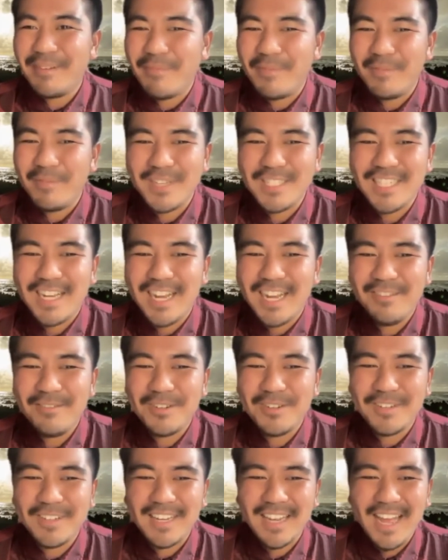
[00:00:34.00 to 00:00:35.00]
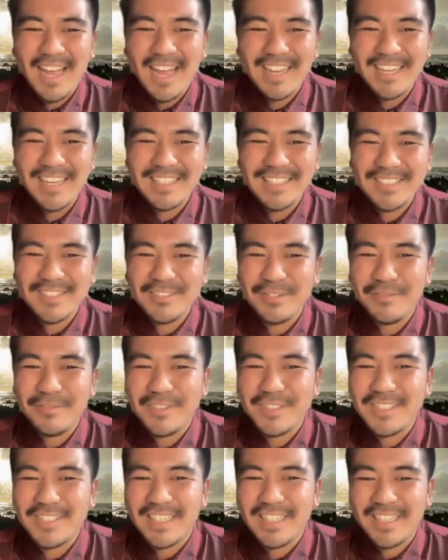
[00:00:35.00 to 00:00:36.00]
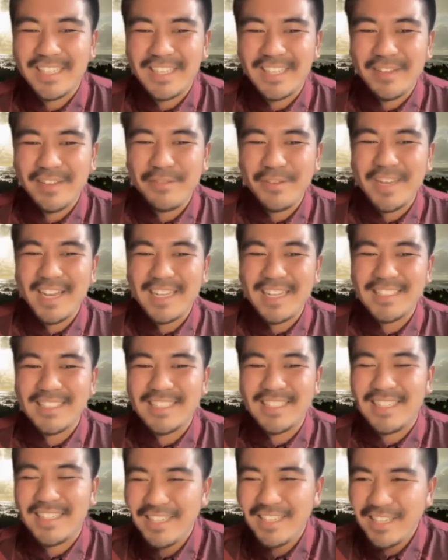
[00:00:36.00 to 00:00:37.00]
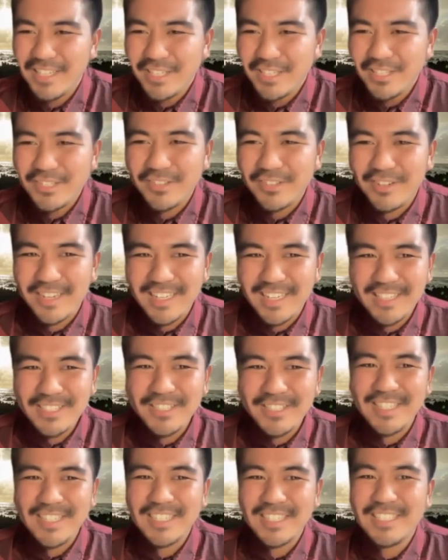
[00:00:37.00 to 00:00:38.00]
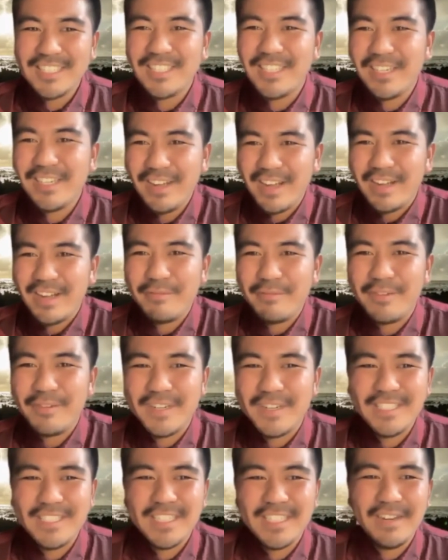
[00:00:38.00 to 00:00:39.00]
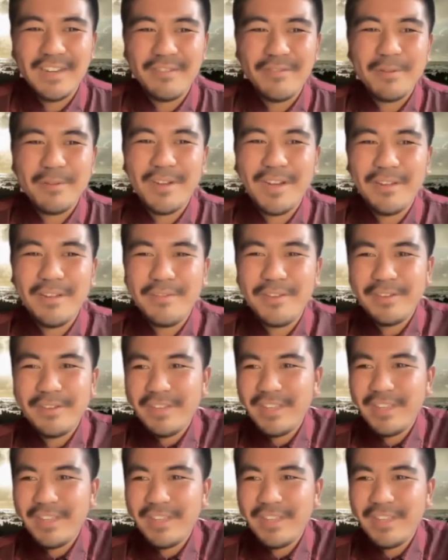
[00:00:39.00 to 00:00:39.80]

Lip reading: which I will gladly turn over to give you guys a short introduction for each and every one of you.